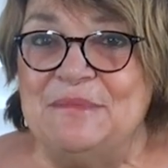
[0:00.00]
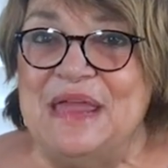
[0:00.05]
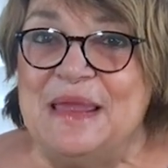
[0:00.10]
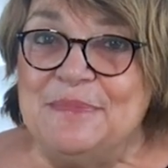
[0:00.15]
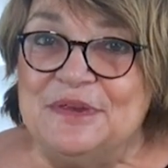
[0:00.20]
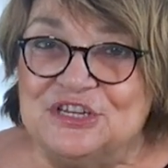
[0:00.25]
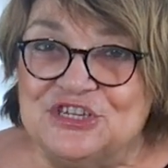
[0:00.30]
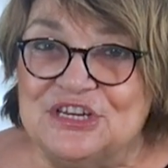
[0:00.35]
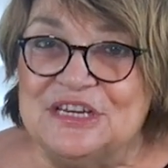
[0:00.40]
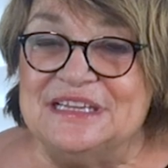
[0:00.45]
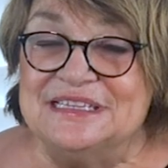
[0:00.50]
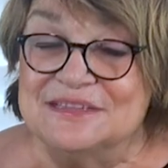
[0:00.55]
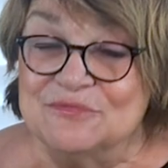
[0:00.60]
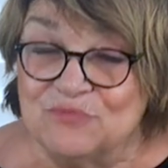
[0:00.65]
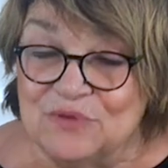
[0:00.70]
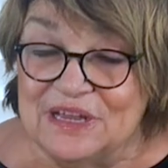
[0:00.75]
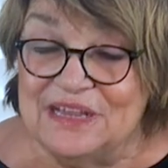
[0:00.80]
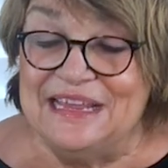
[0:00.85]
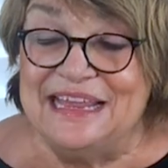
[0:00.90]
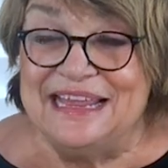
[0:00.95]
Maybe she's
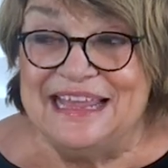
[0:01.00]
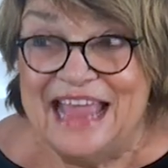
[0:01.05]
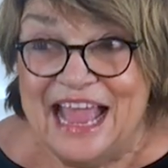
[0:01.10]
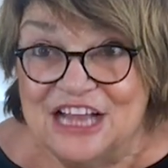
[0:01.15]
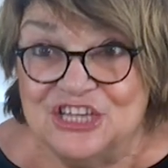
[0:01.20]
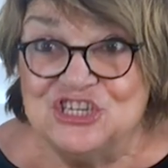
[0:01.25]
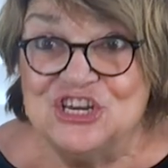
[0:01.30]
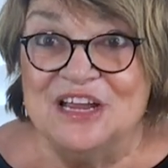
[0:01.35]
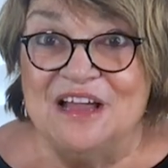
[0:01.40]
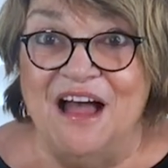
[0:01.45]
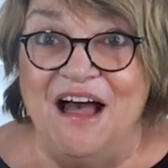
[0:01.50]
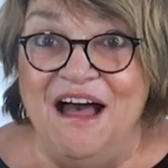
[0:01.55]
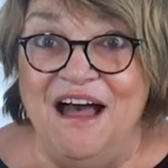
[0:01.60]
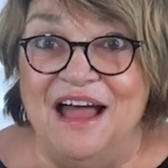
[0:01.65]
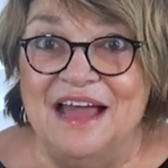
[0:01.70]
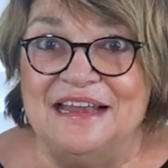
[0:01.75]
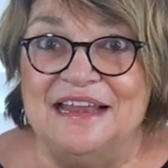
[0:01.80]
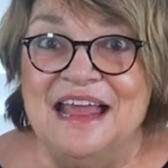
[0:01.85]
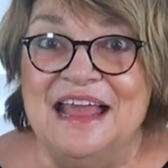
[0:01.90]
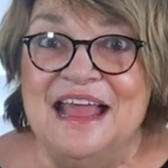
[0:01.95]
really catching
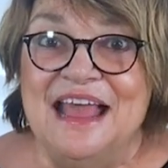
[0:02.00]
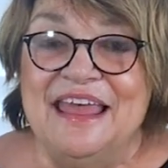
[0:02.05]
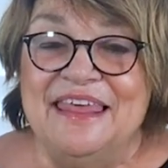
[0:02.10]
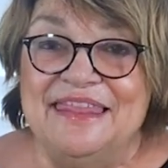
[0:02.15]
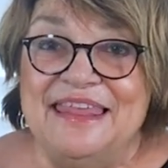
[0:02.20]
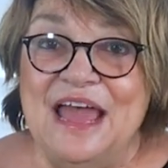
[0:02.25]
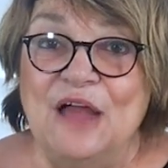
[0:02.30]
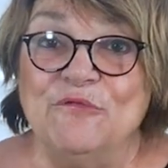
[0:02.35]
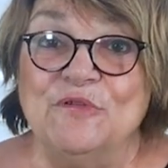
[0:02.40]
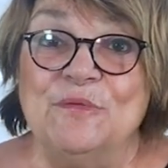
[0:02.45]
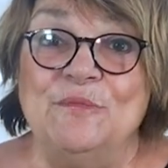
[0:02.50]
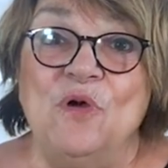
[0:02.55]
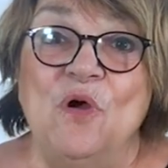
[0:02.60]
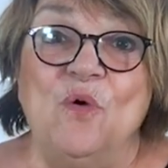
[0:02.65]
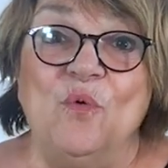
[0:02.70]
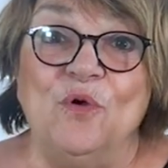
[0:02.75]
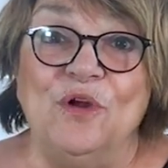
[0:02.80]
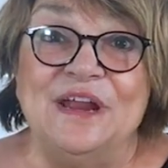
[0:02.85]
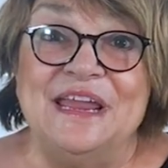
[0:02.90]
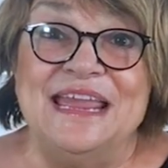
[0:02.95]
on that
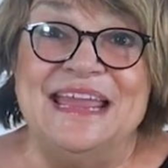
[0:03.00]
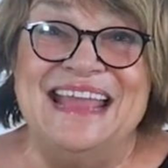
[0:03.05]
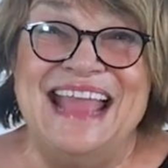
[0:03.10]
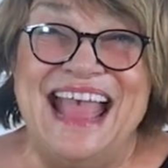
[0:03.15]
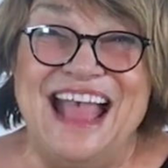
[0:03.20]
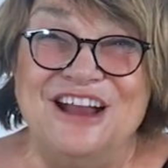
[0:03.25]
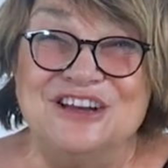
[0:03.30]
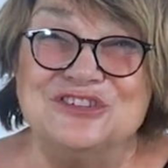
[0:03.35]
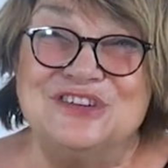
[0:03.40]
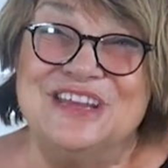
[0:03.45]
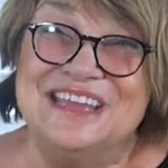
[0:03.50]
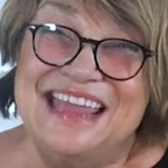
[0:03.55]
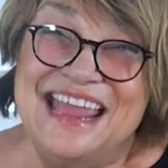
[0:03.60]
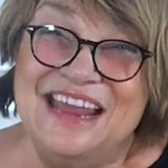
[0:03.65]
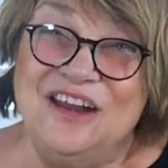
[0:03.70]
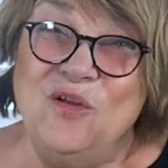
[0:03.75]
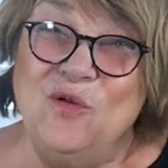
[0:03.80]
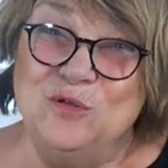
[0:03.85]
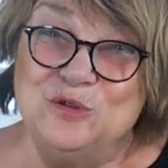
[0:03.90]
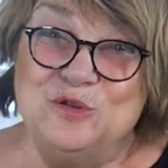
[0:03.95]
remote working actually
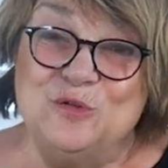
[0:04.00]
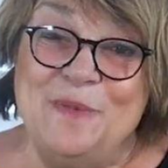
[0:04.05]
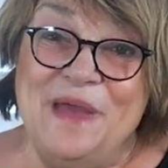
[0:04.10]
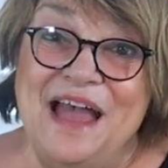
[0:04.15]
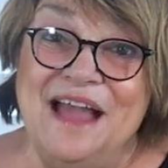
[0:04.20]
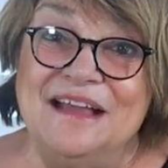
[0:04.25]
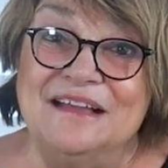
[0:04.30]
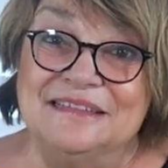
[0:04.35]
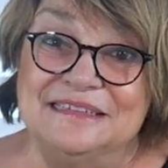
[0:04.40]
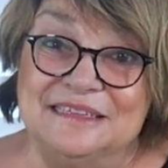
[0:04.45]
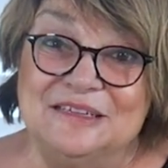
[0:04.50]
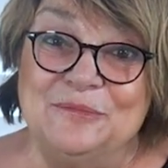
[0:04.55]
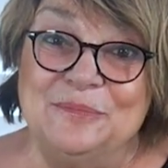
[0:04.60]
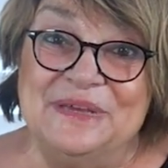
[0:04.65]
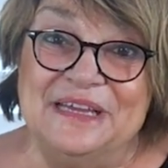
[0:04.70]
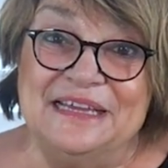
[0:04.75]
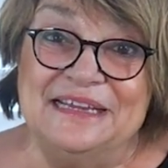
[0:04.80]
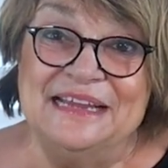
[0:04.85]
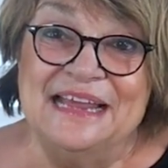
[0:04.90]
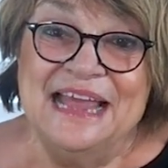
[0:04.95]
can hold you back a little
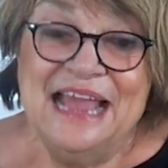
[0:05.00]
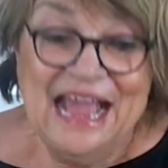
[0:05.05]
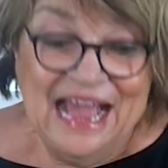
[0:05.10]
bit.